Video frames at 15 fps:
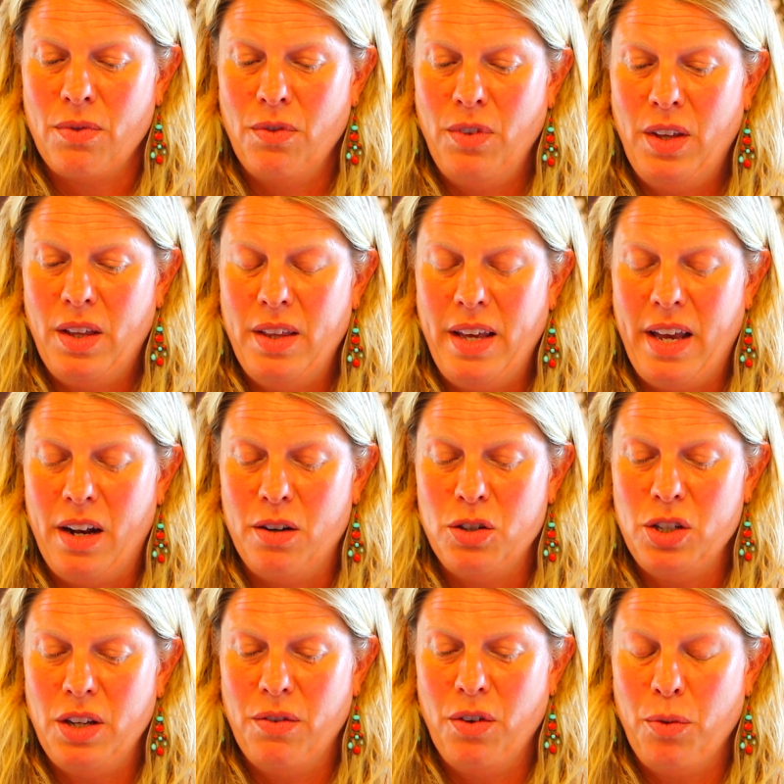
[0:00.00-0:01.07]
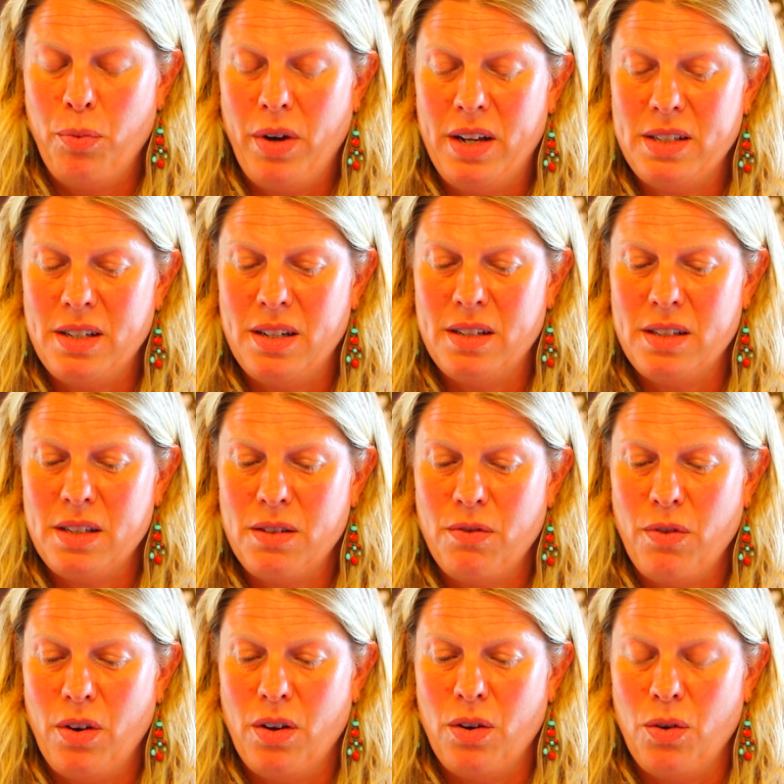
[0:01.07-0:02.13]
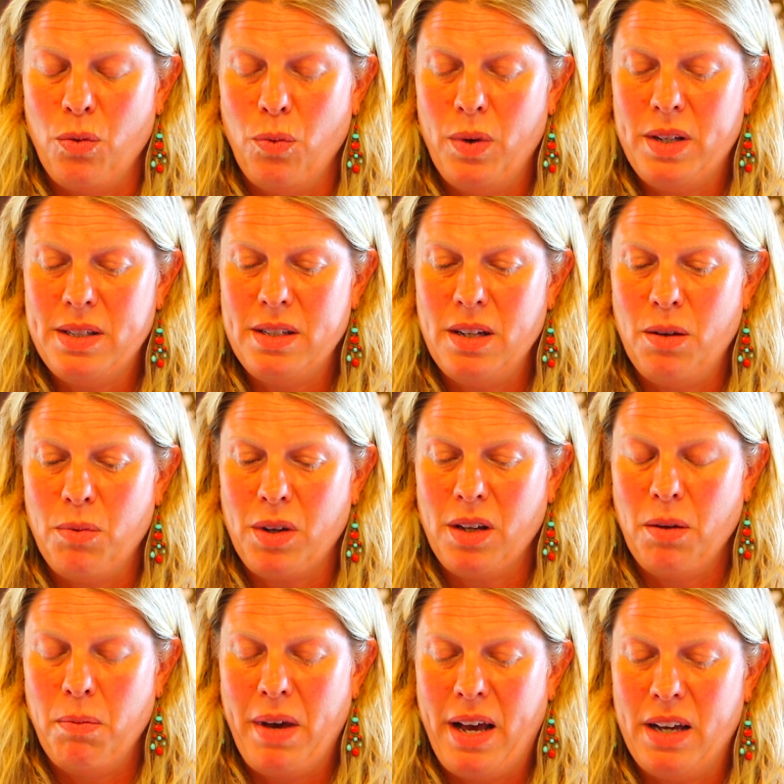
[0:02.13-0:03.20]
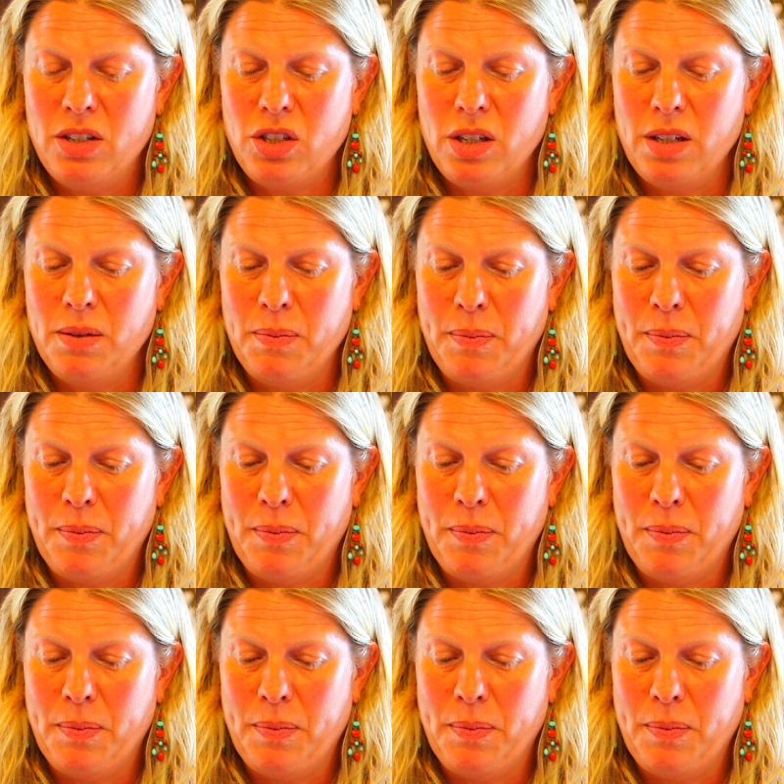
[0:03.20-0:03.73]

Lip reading: Feel the energy of her presence, of her wisdom and compassion.